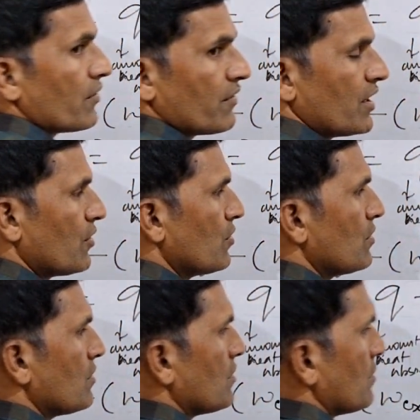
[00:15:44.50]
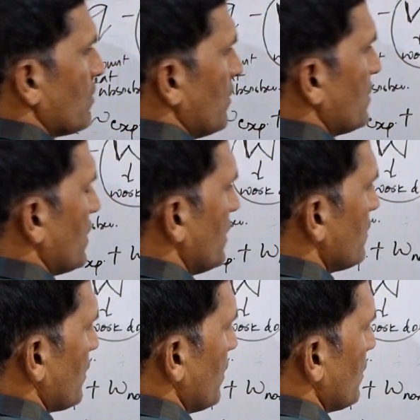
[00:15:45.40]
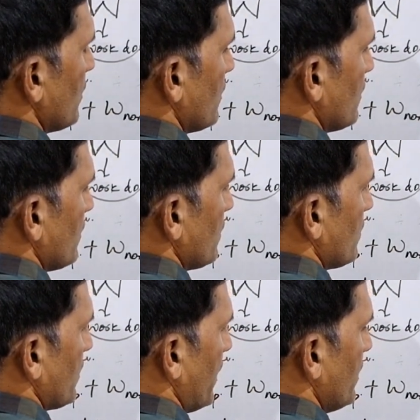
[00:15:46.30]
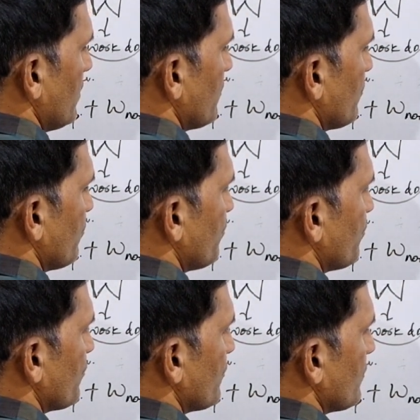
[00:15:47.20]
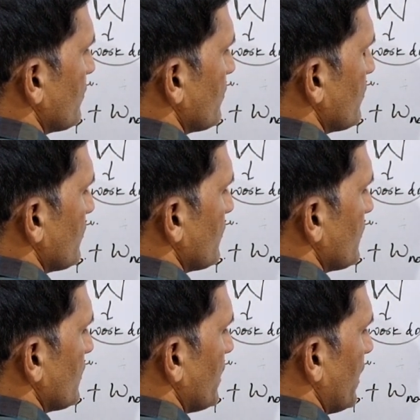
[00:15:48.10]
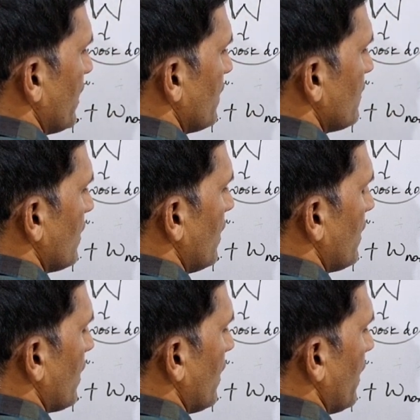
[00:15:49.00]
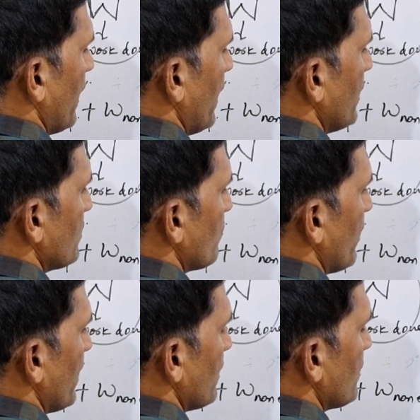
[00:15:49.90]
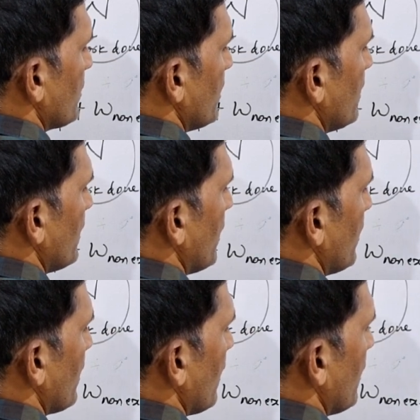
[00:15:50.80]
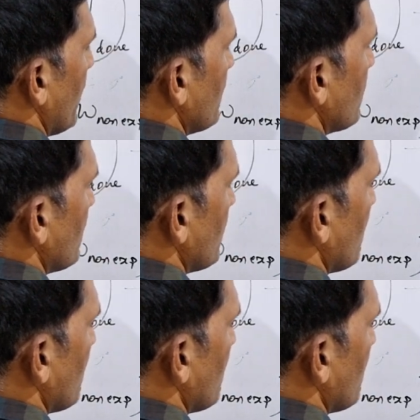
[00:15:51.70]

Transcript: we will do, so we'll change the sign, that is delta H minus T delta S is